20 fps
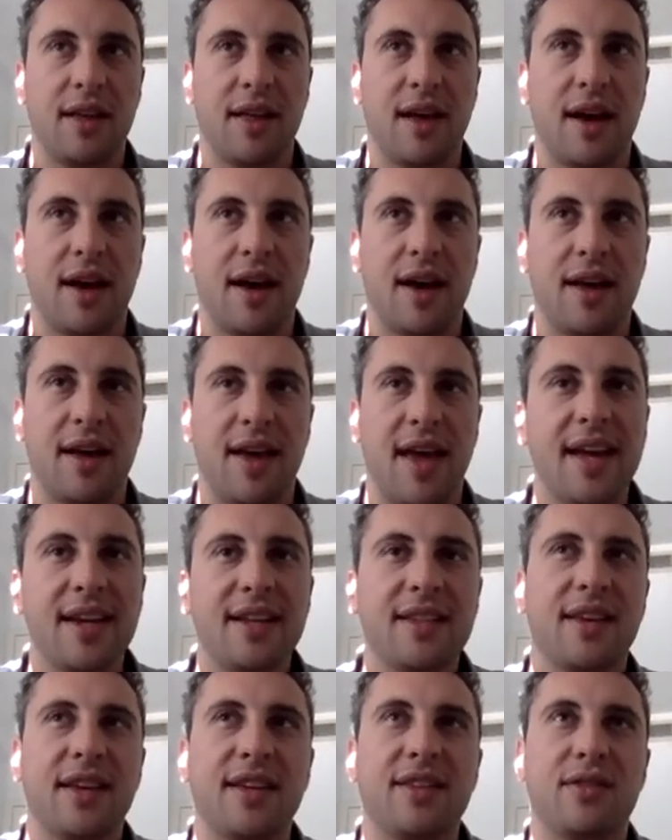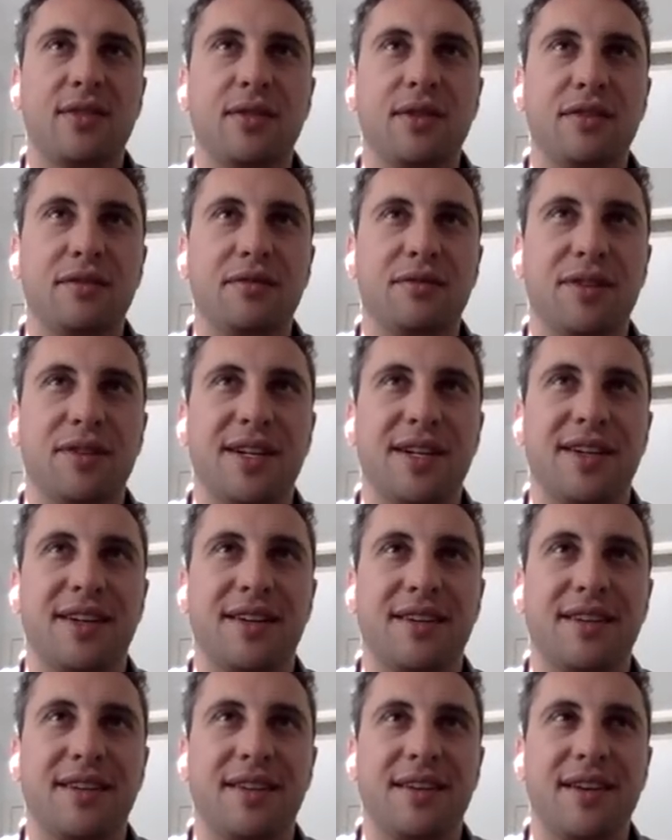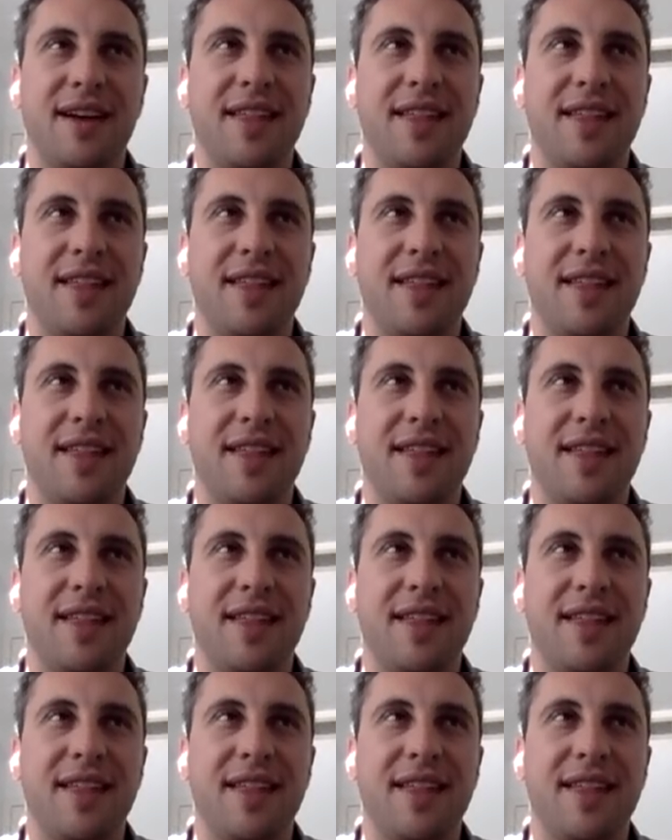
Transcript: uh, and it's it's sort of uh,